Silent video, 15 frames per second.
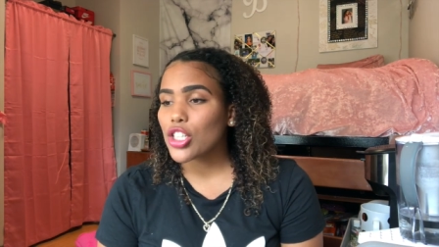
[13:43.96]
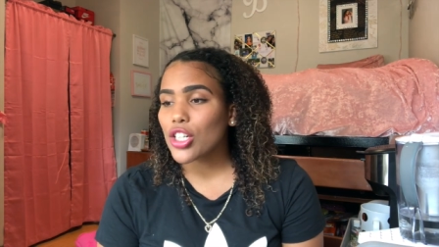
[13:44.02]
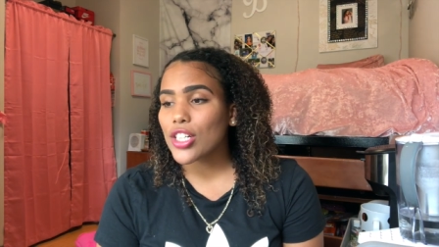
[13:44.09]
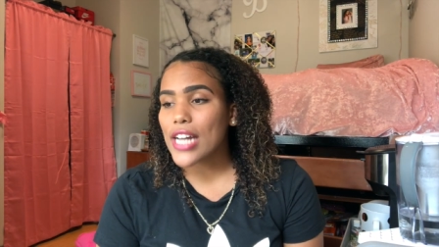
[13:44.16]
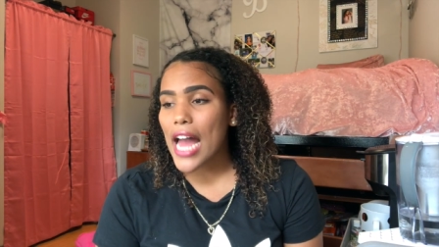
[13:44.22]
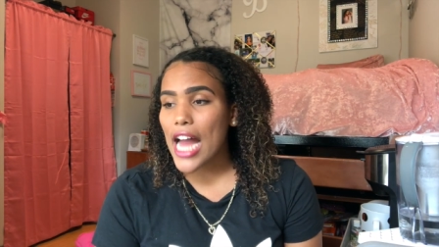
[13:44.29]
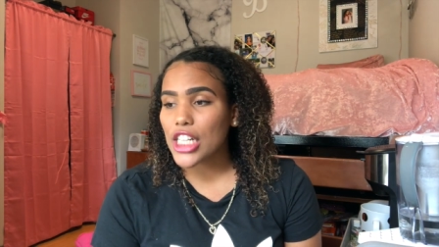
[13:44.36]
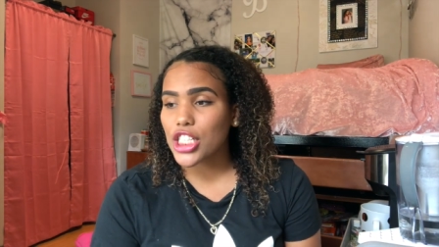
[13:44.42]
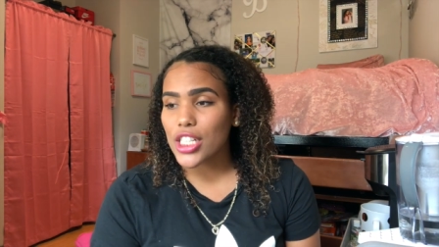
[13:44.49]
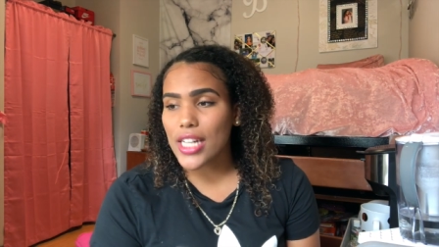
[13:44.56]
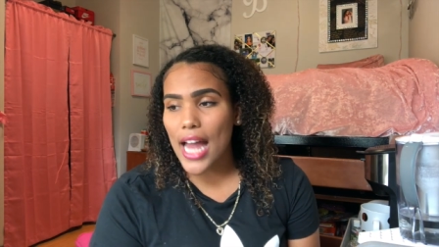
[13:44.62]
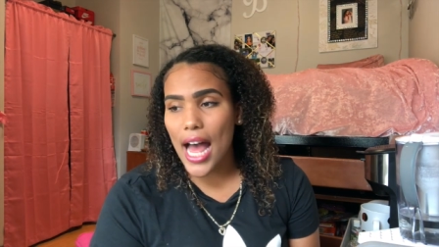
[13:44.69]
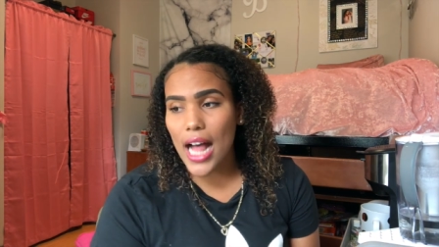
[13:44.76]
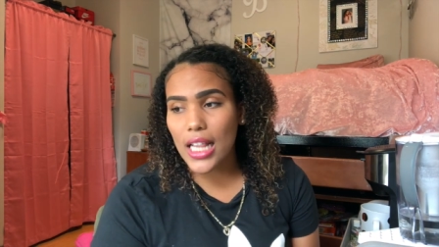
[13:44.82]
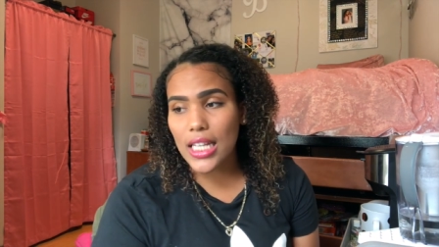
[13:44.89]
your
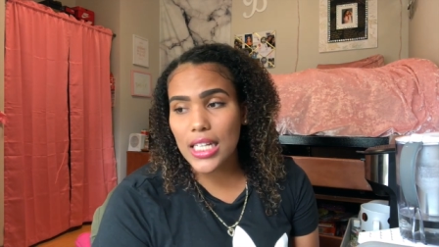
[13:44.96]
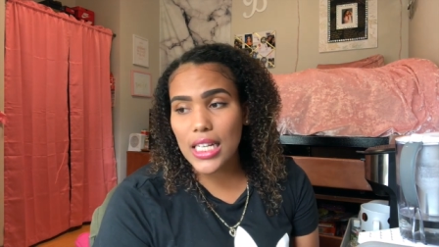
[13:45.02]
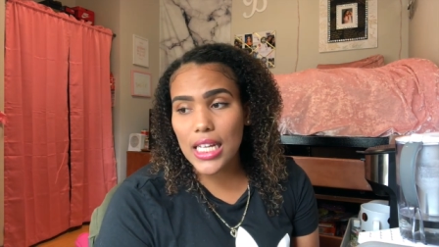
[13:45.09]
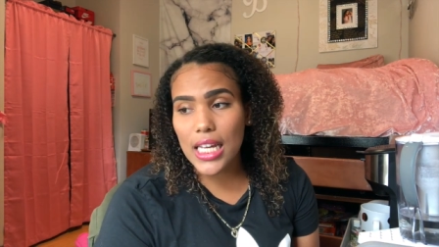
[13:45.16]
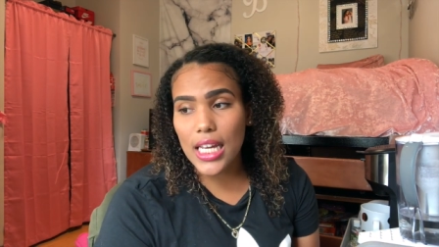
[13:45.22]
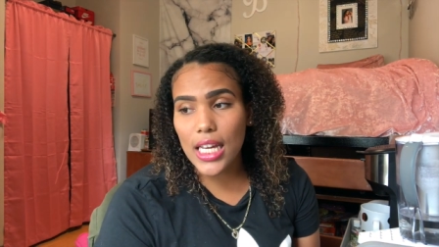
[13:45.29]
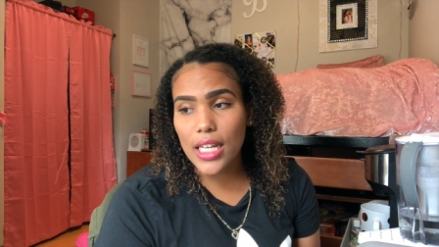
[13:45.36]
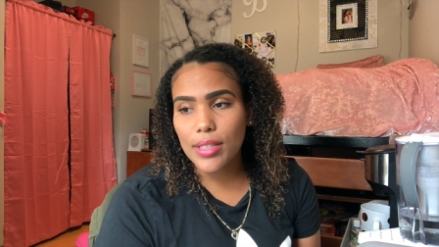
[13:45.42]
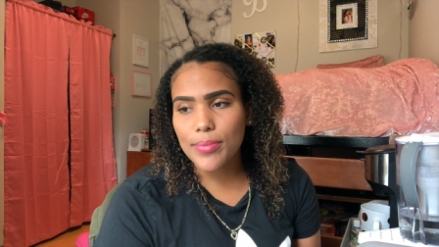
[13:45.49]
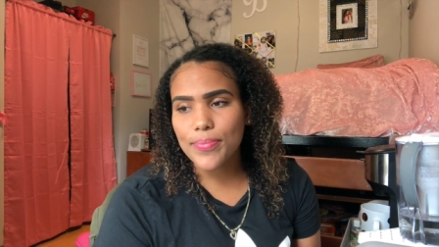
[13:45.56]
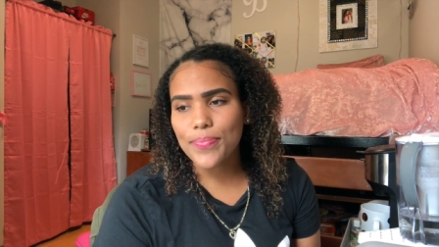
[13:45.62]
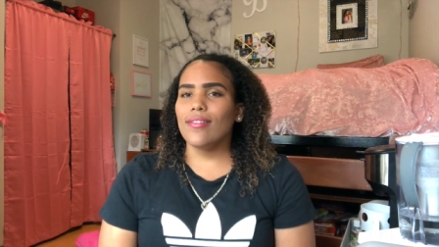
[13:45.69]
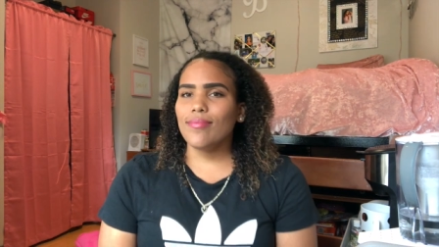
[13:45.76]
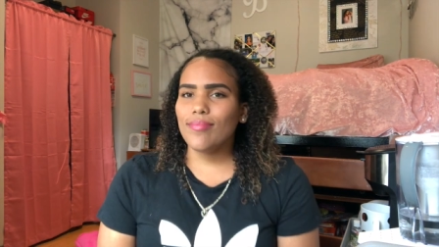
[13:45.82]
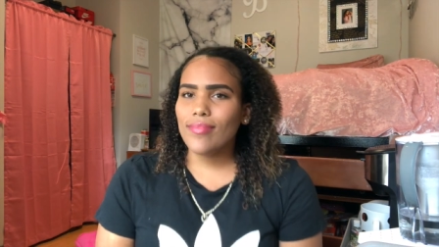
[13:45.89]
nationality?
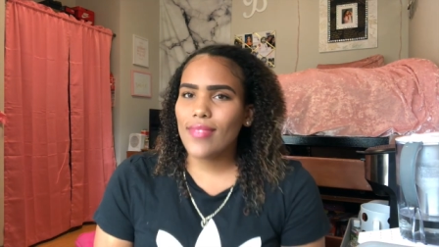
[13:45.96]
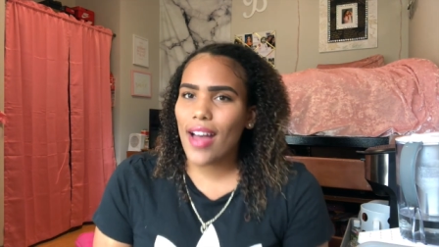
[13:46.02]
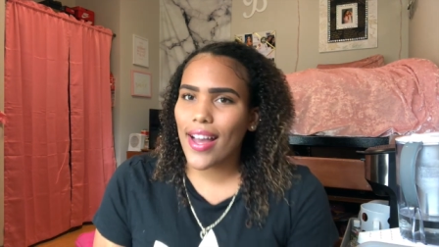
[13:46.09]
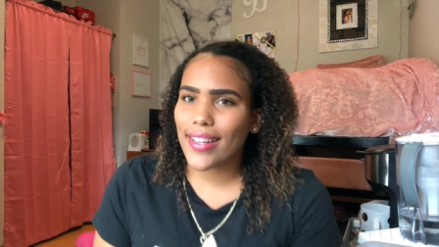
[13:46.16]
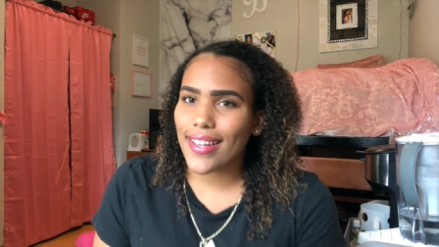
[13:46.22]
I